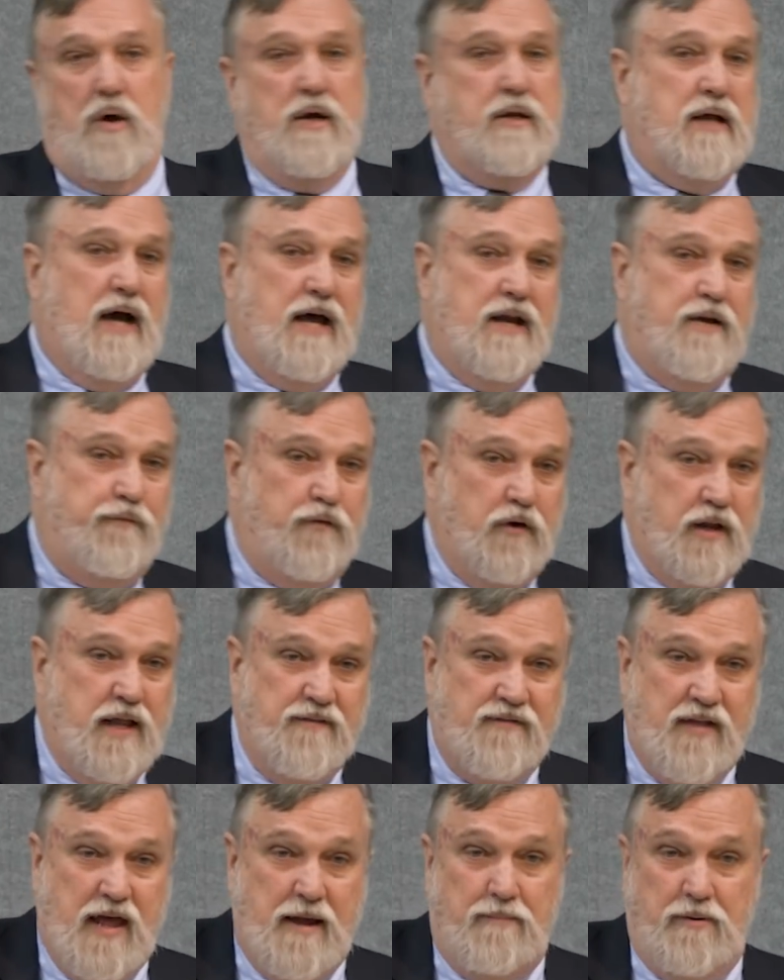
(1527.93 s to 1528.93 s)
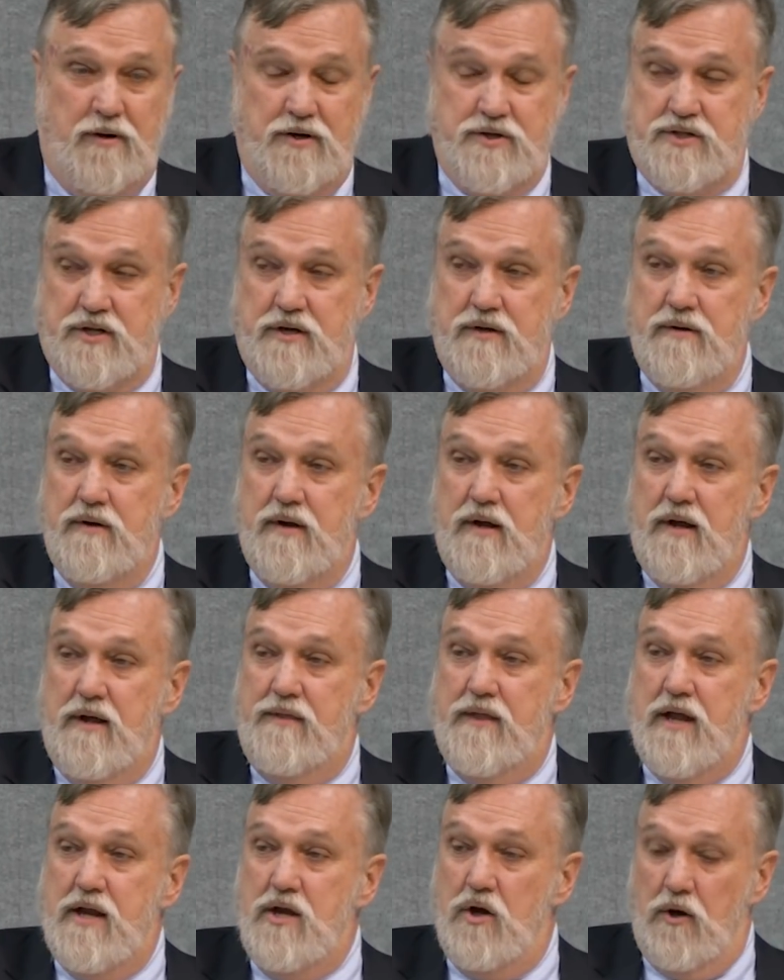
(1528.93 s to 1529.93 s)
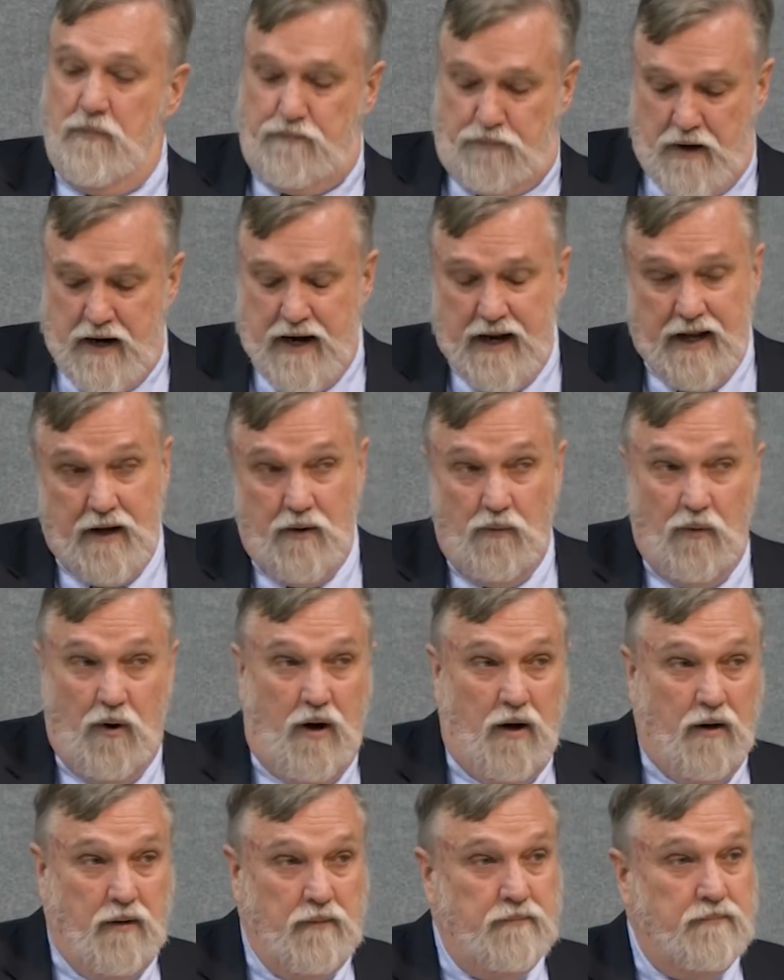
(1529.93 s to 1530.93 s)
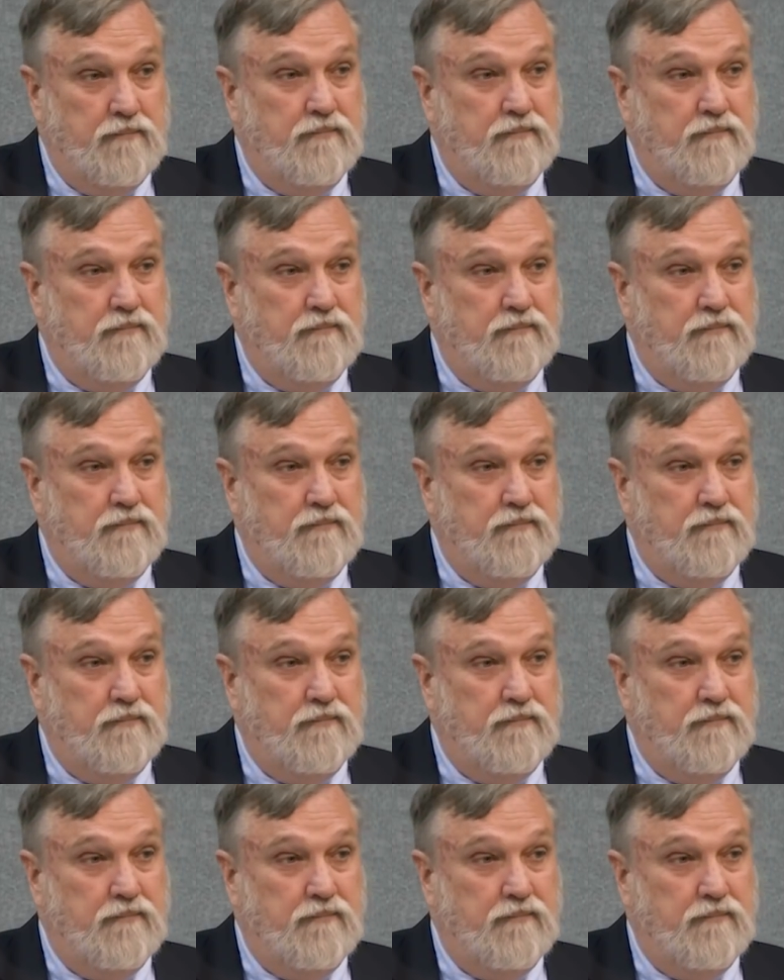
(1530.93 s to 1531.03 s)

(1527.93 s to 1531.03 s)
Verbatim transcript: want God to forgive that person, then you're praying it wrong.